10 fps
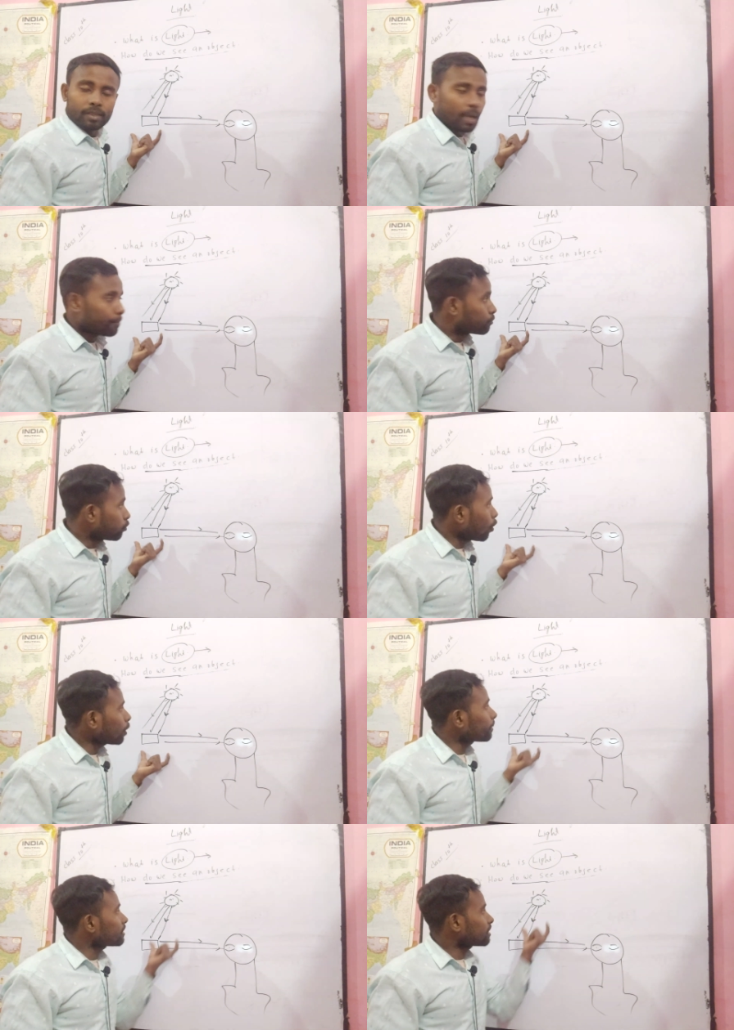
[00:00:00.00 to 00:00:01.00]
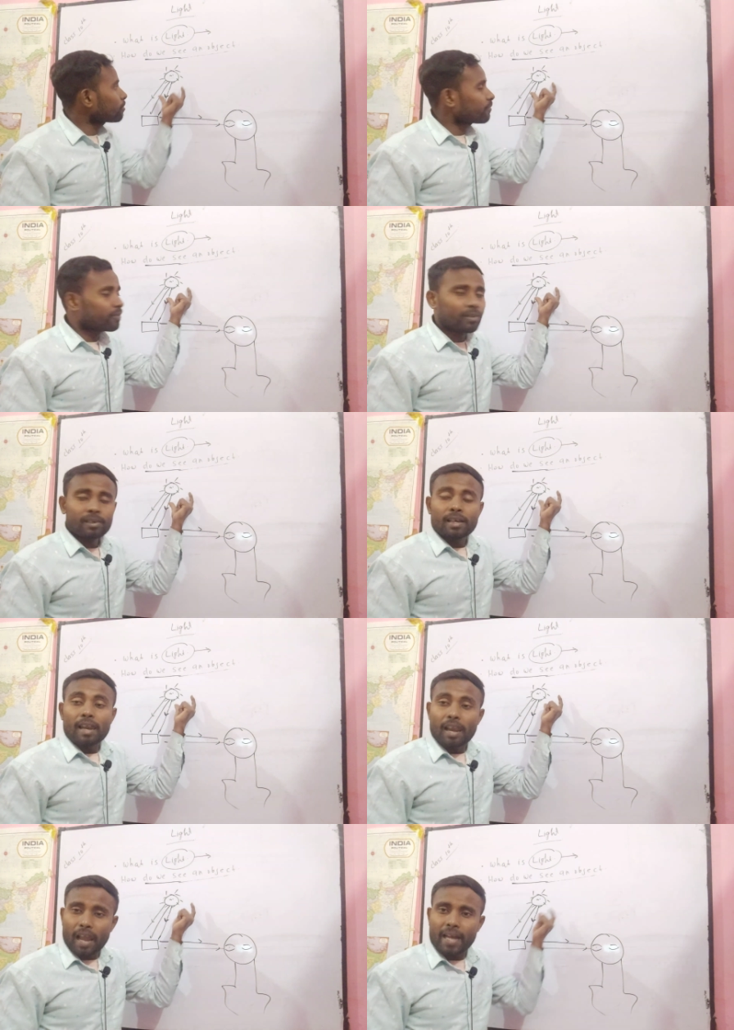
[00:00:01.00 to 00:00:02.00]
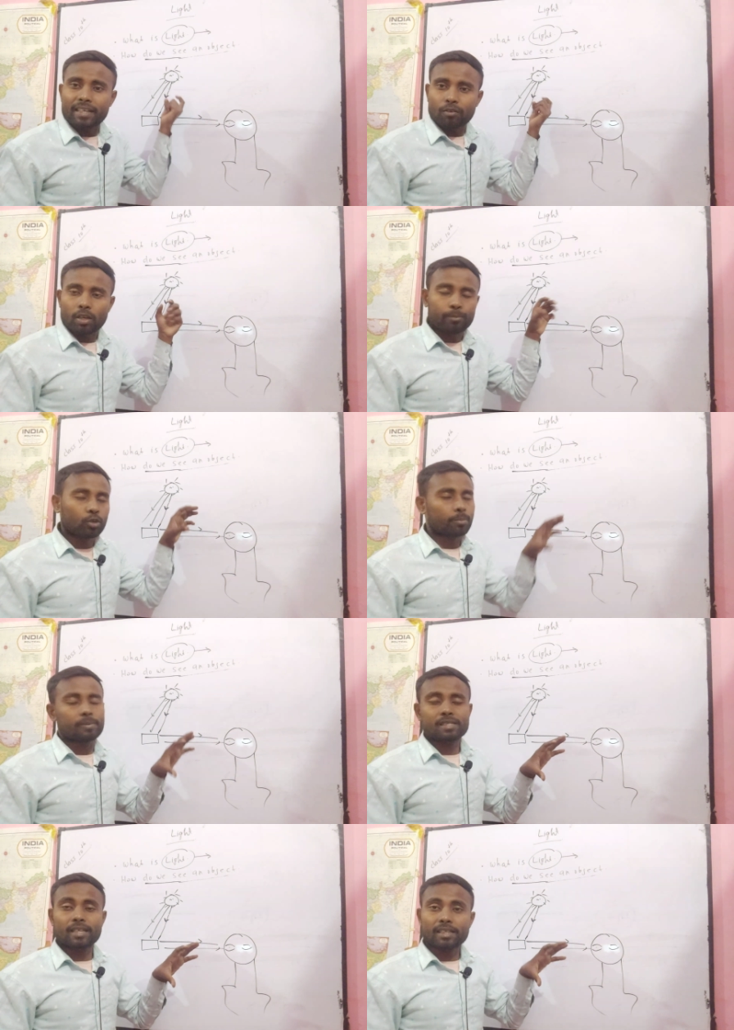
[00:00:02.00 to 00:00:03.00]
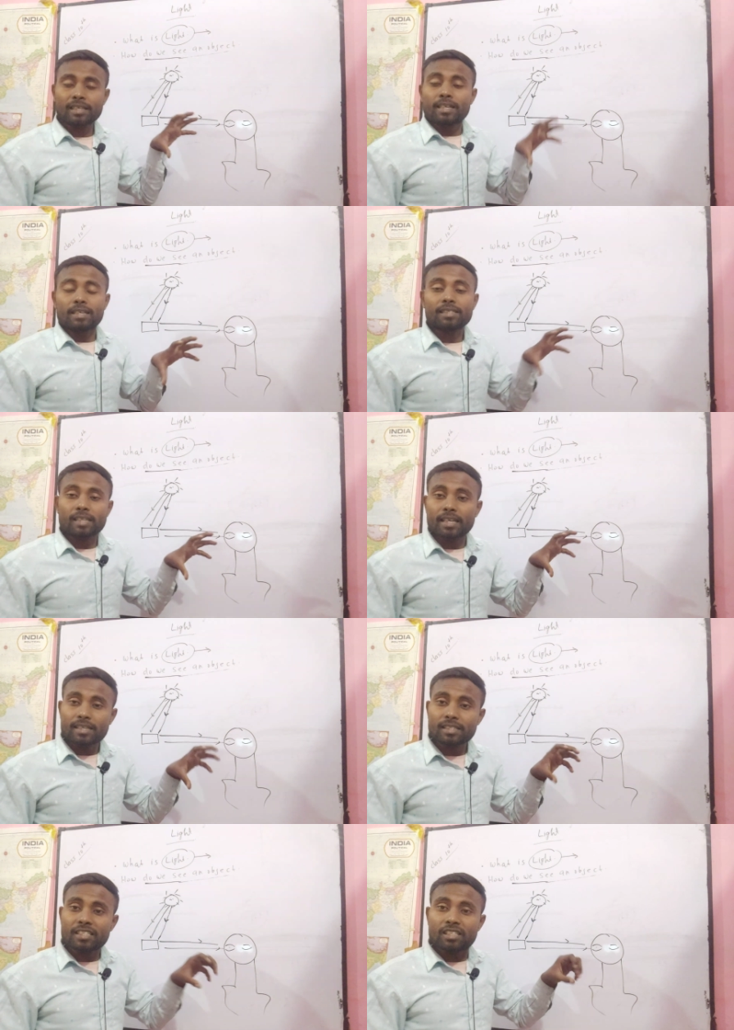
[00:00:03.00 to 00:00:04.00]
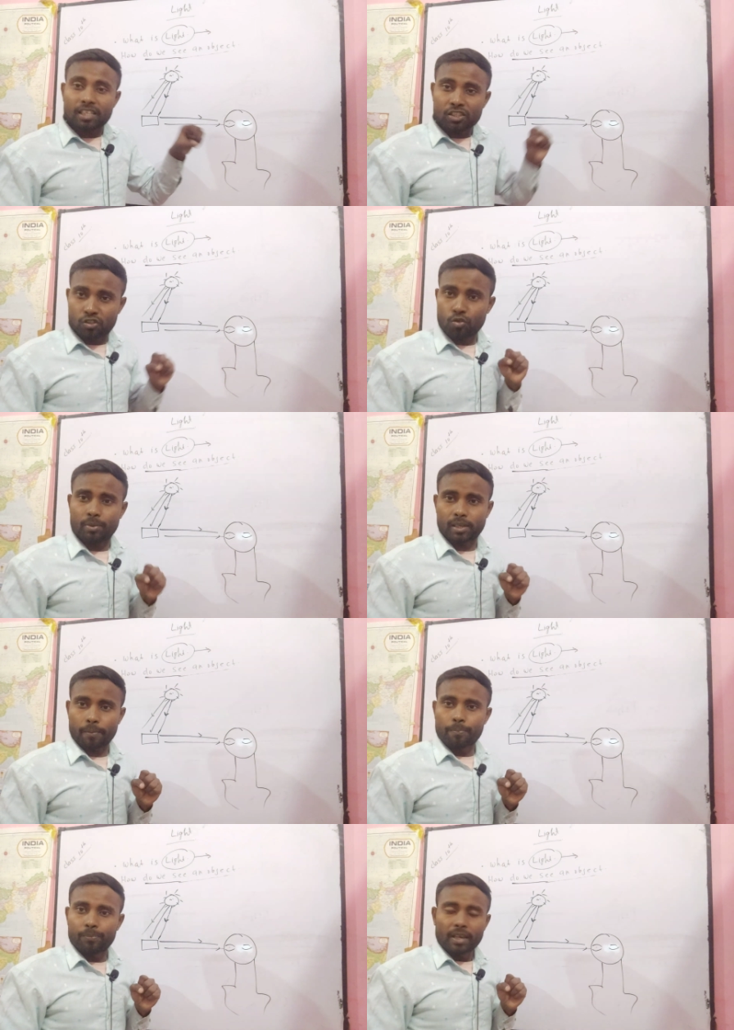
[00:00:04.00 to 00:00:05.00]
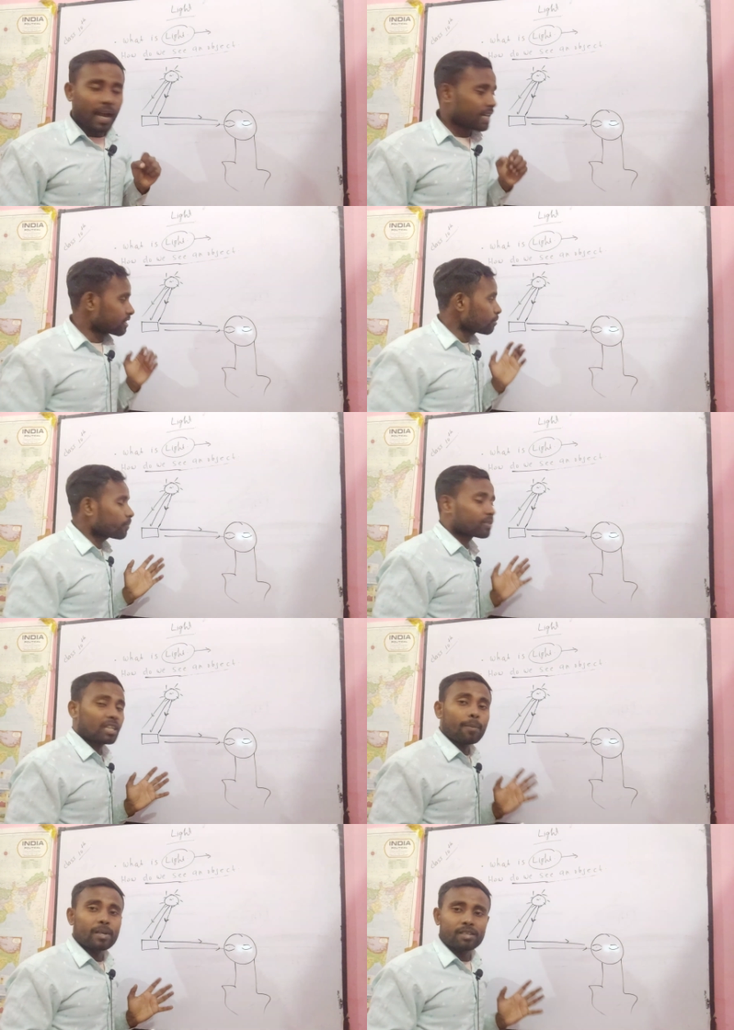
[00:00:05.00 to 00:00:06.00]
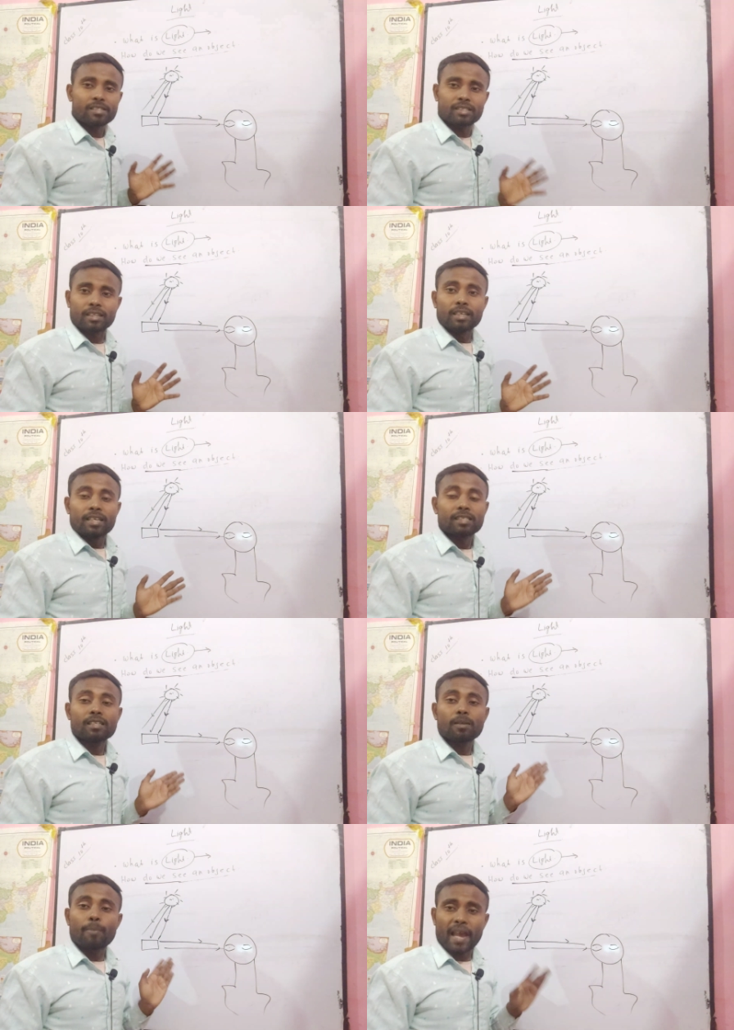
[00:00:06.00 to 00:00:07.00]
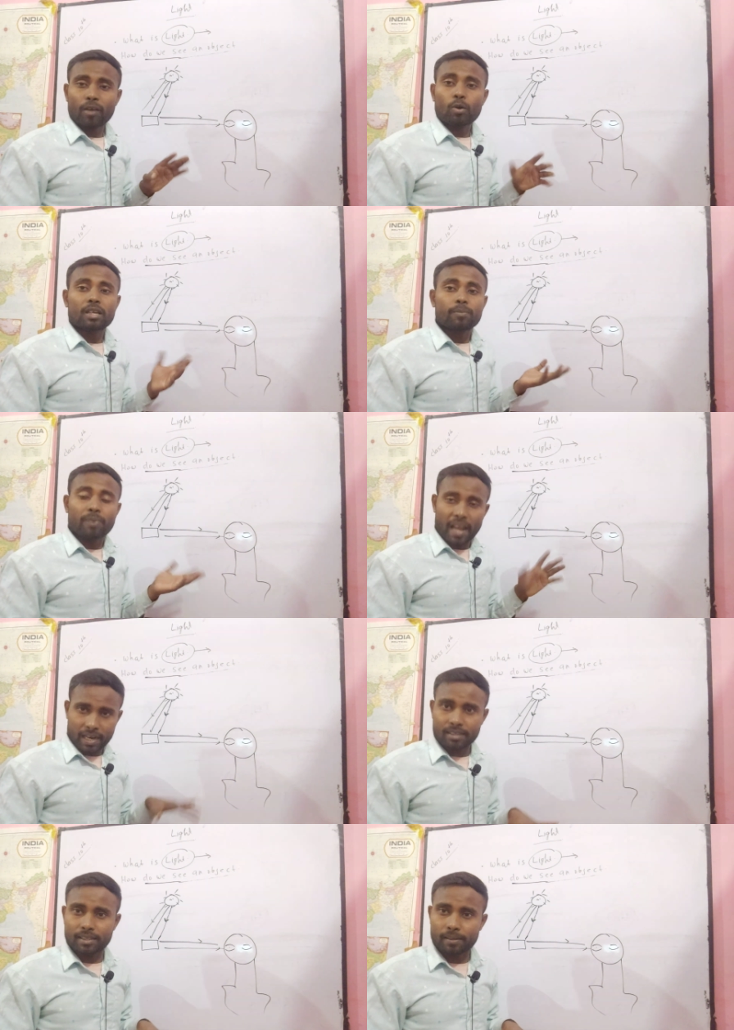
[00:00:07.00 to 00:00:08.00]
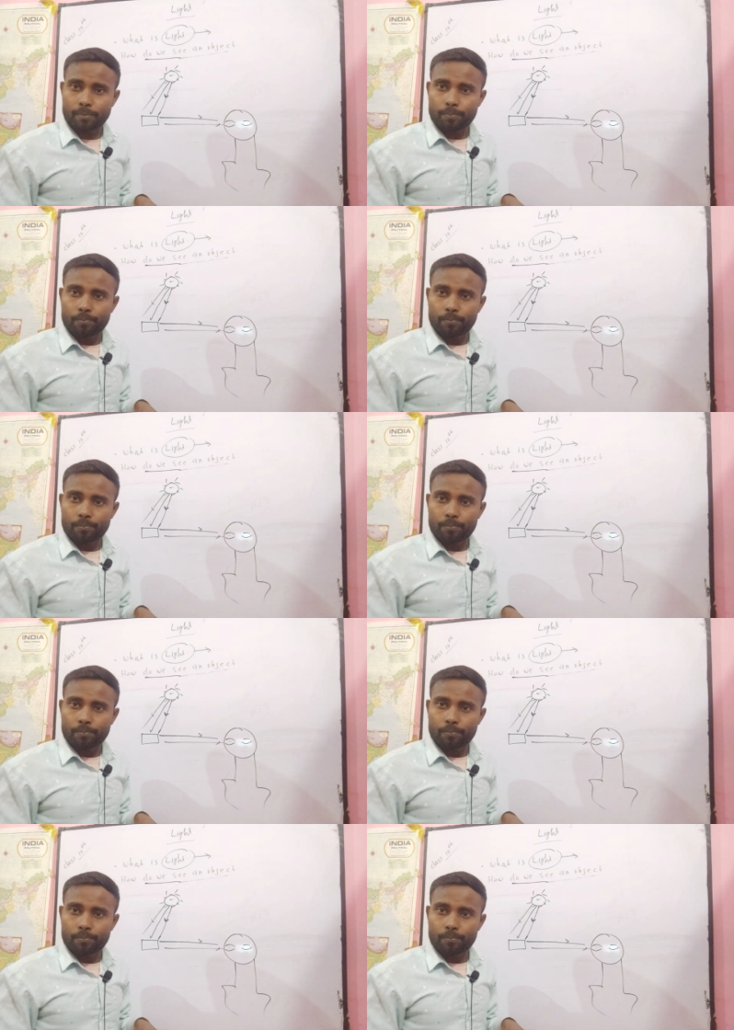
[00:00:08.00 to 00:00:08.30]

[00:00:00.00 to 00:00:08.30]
absorbed some of light. Absorbed means that its energy is consumed, and some of them energy is reback or refracted,